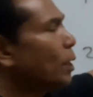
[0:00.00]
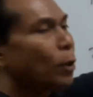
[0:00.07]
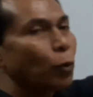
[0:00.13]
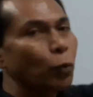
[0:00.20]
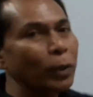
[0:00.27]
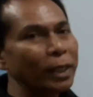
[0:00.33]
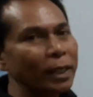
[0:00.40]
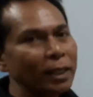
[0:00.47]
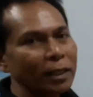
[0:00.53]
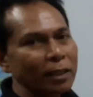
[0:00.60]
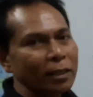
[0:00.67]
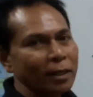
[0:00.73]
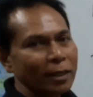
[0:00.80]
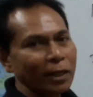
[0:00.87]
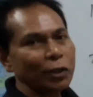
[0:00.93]
We
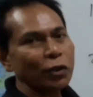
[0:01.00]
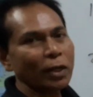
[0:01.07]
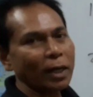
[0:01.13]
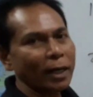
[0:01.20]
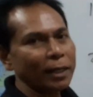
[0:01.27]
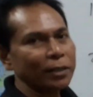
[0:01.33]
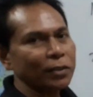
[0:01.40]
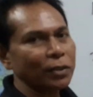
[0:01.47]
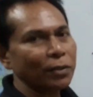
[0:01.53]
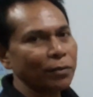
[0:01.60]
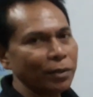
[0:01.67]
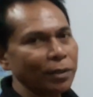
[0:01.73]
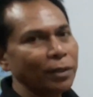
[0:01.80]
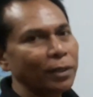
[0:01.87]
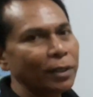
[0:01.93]
rationalize
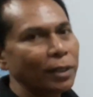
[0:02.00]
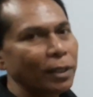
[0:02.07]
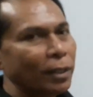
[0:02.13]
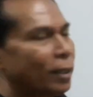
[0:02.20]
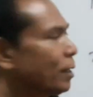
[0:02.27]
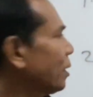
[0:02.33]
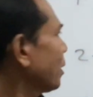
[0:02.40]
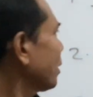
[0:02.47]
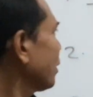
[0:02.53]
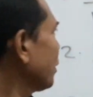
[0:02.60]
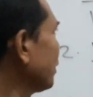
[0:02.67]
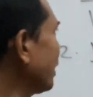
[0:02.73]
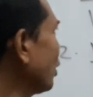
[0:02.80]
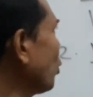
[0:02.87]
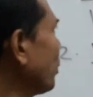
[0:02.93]
the
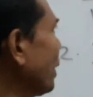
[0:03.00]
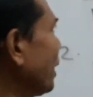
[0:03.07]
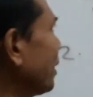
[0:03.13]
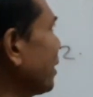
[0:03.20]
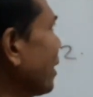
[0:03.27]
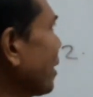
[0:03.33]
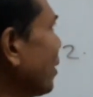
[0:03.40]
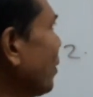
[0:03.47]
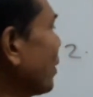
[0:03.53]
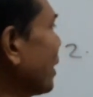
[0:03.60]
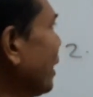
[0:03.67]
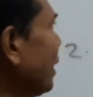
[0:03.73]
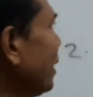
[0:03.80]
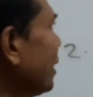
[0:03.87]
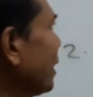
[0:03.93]
denominator,
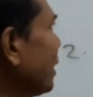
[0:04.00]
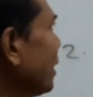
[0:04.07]
okay,